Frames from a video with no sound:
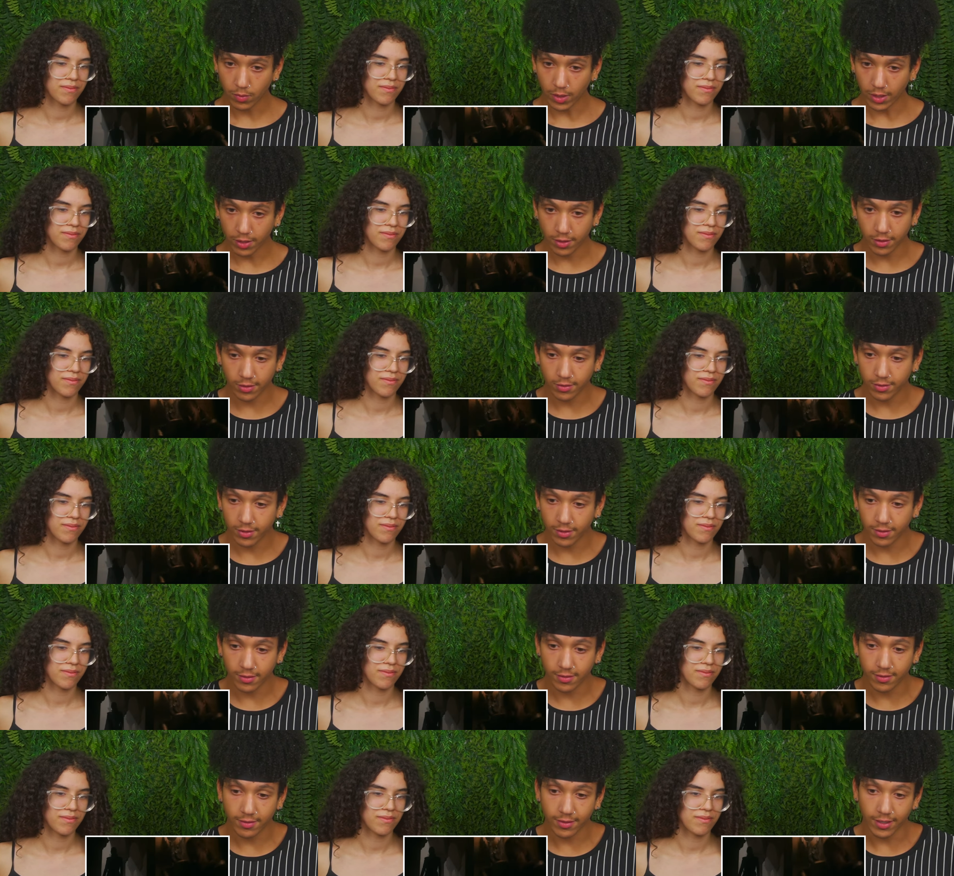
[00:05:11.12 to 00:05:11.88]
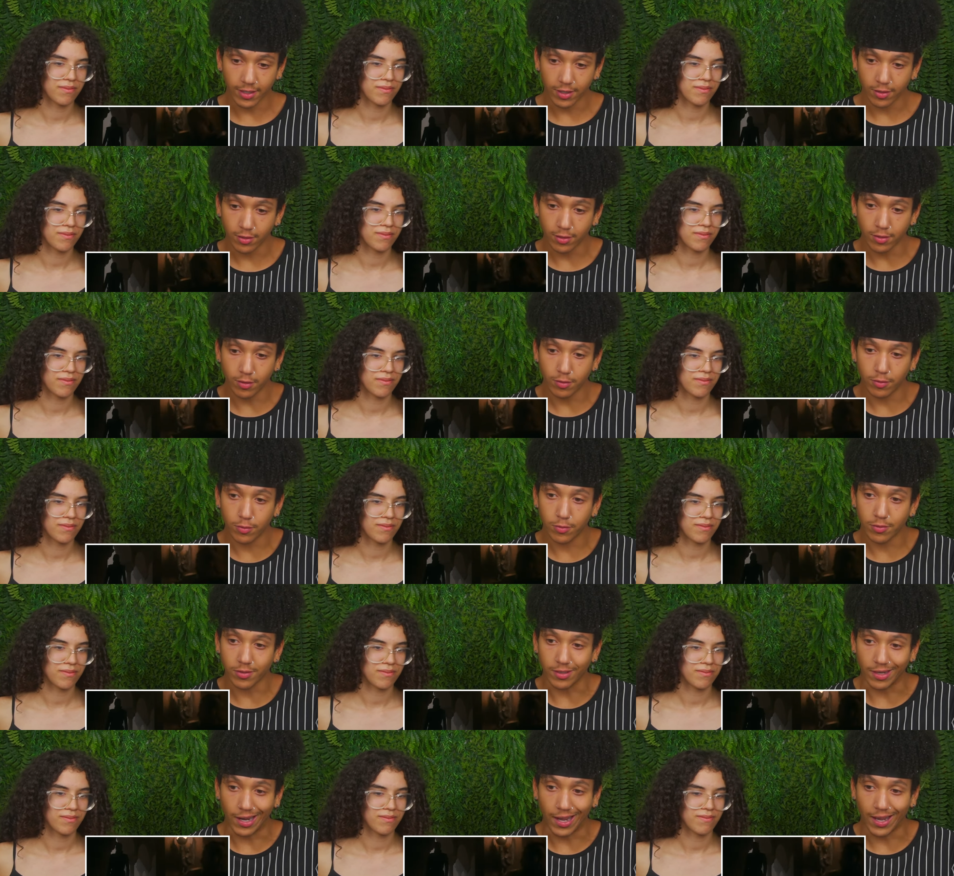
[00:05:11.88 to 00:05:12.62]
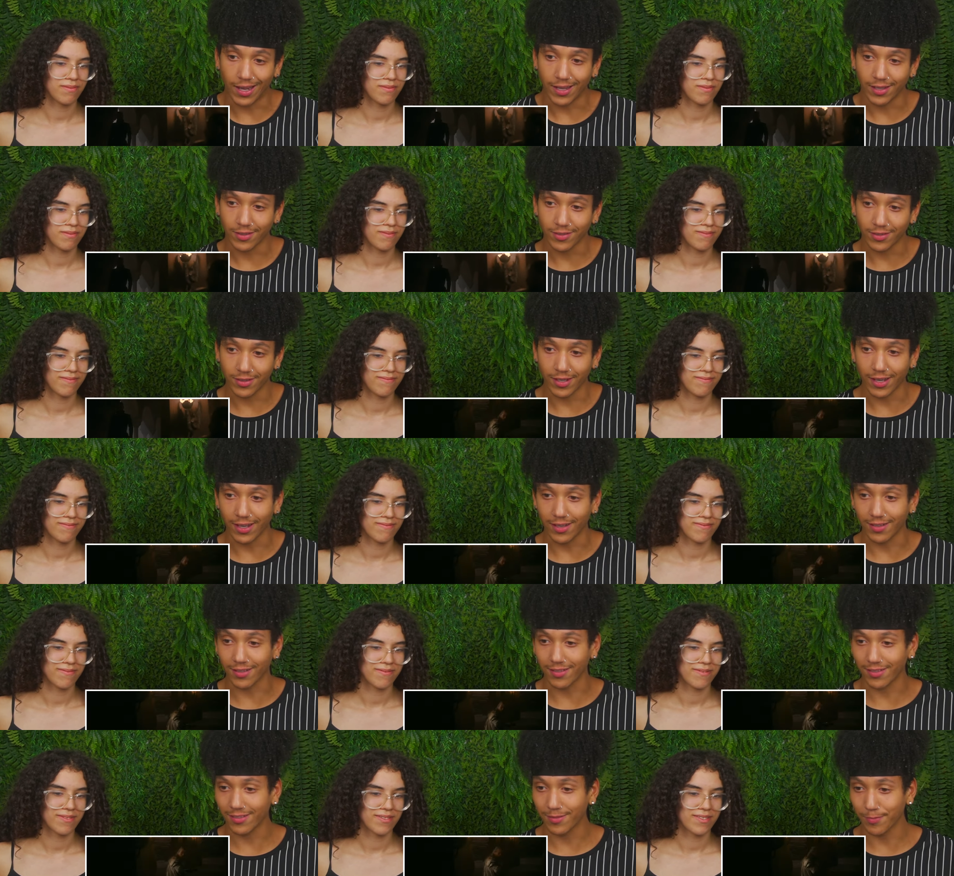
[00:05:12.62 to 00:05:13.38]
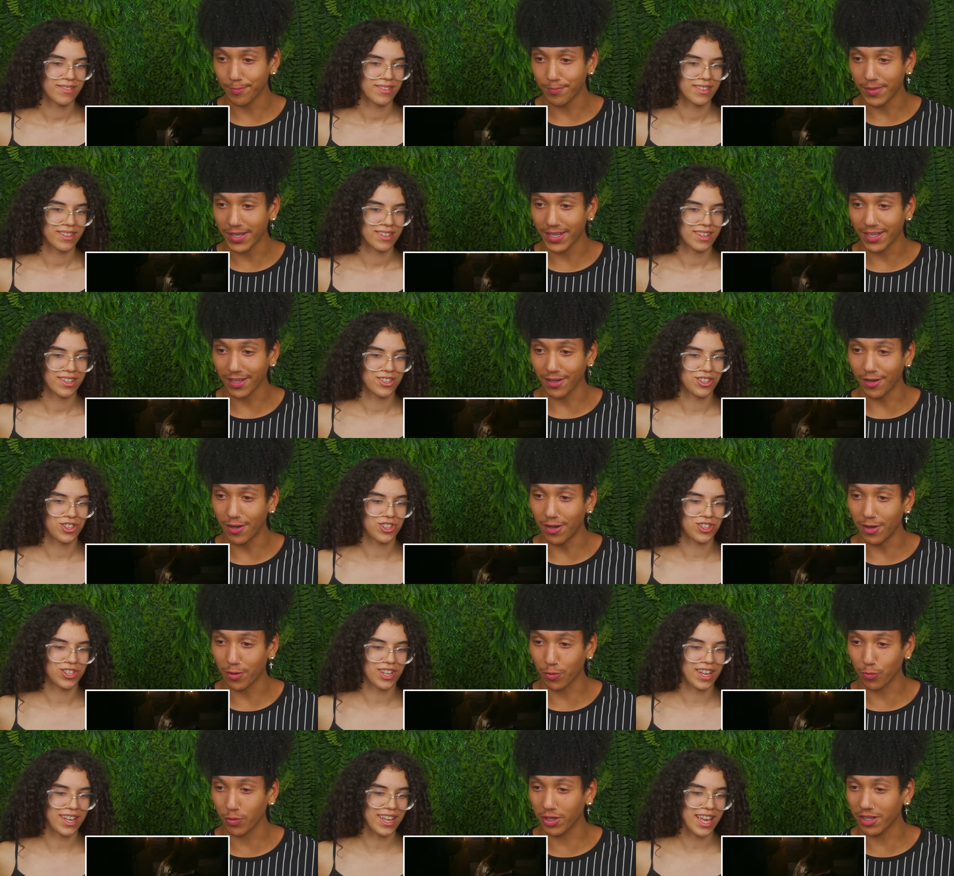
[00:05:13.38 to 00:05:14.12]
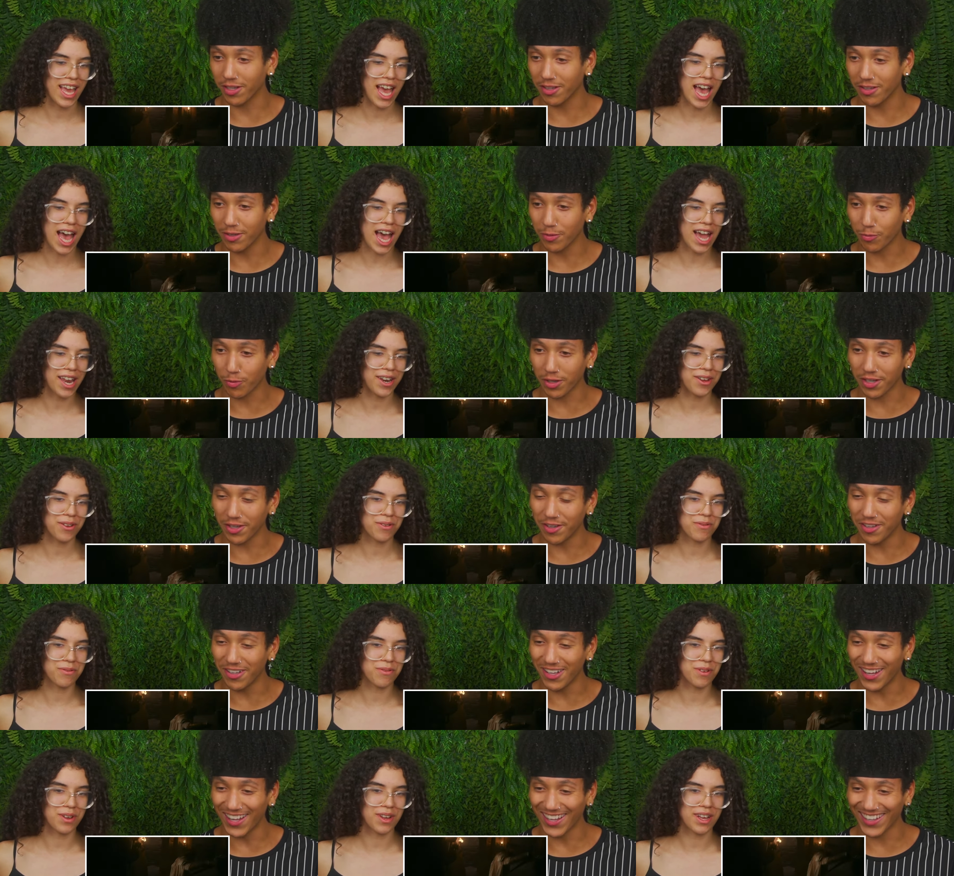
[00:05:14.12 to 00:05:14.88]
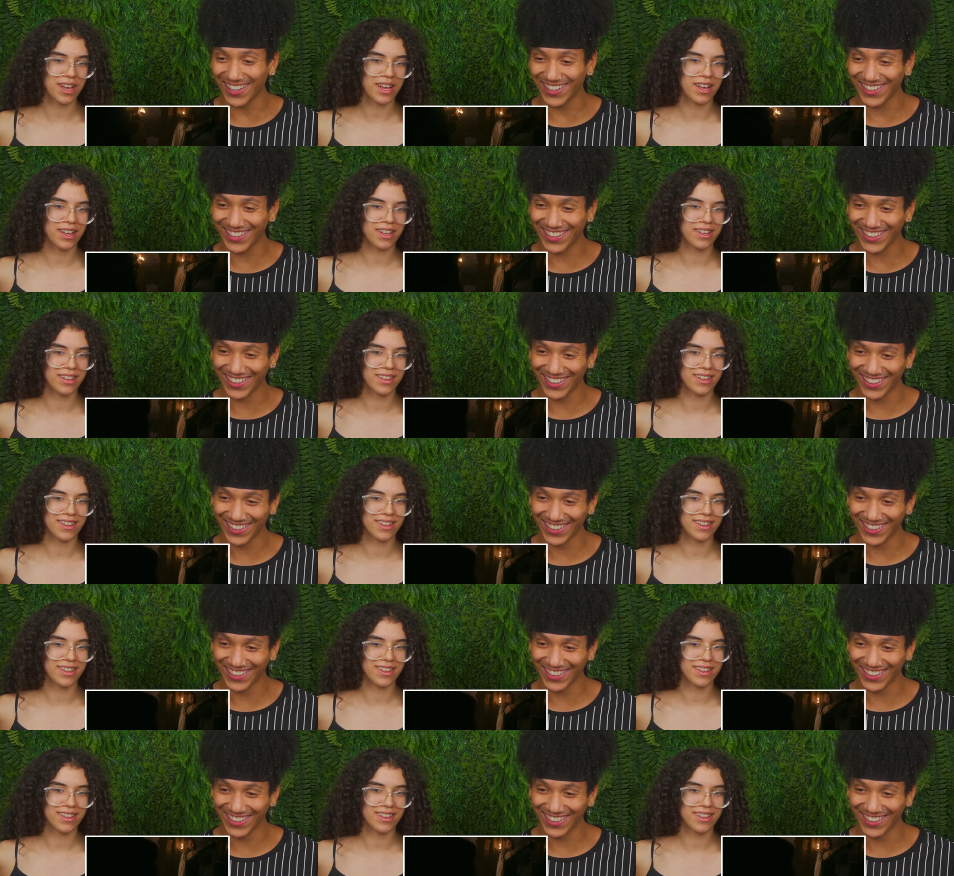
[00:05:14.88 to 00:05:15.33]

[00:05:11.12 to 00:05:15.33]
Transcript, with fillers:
Speaker 1: Why can't she just say, you're gonna lose an eye? She had to make it all riddle-like.